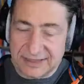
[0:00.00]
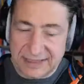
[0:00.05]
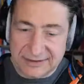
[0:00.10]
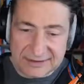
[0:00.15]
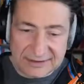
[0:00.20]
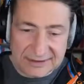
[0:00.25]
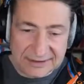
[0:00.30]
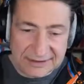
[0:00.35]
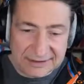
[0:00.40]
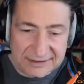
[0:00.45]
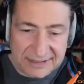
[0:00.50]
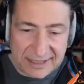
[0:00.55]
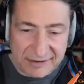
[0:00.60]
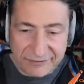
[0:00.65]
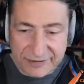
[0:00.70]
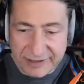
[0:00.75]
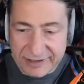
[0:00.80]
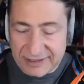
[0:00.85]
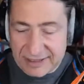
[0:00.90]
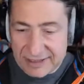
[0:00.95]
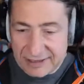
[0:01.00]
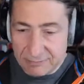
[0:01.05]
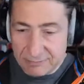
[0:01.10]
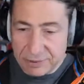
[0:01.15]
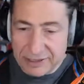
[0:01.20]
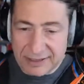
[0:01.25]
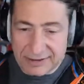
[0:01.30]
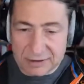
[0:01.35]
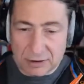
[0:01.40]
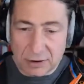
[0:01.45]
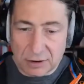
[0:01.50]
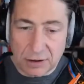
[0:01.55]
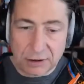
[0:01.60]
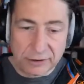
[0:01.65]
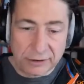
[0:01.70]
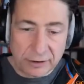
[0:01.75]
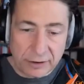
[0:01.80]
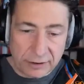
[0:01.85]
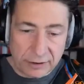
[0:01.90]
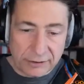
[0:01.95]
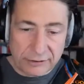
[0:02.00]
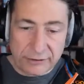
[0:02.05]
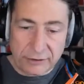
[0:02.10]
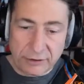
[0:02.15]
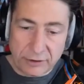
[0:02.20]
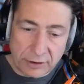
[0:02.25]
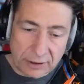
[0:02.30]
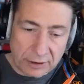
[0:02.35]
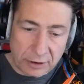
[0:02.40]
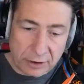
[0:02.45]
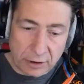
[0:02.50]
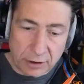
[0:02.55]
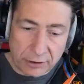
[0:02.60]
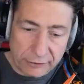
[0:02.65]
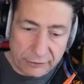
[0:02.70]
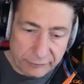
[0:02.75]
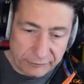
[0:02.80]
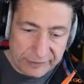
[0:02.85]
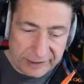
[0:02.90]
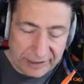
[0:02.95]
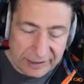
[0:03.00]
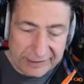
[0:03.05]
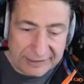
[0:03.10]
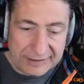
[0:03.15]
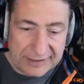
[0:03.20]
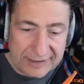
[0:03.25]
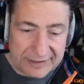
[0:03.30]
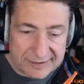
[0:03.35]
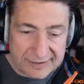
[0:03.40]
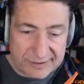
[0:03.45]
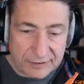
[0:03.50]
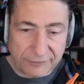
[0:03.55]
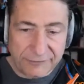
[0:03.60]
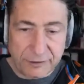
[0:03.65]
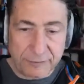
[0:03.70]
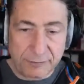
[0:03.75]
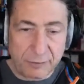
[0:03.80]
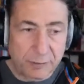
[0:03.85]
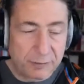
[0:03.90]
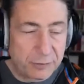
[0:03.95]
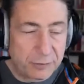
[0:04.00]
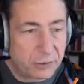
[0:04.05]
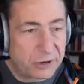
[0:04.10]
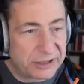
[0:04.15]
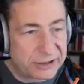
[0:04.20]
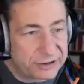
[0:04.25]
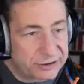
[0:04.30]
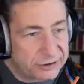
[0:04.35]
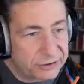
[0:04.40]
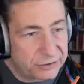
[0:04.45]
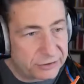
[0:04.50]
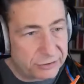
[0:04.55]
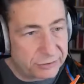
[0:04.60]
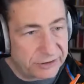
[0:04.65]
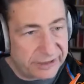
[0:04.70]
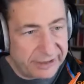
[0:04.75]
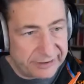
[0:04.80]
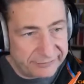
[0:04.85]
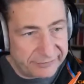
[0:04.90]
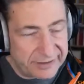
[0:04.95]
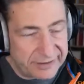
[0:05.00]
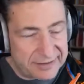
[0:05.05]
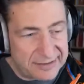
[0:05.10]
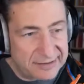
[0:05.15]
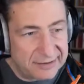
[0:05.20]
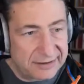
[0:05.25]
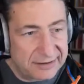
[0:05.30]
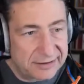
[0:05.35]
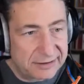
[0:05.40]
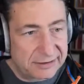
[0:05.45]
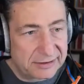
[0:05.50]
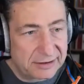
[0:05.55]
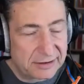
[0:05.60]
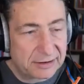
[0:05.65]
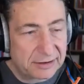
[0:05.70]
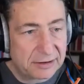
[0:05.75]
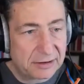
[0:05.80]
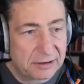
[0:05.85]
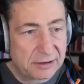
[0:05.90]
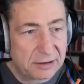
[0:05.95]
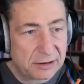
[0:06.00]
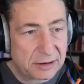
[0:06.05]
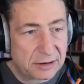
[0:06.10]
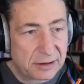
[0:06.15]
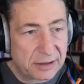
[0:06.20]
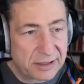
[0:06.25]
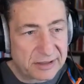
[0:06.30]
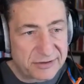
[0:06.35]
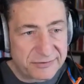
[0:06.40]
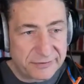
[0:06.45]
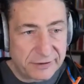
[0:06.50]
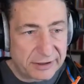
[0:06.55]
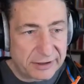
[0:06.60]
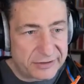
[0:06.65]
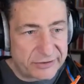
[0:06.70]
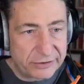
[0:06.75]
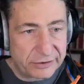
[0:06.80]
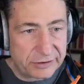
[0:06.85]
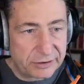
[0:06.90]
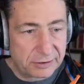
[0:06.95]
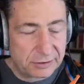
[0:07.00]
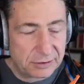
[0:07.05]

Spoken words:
it have any impact on the willingness of the population to get vaccinated, as far as you know?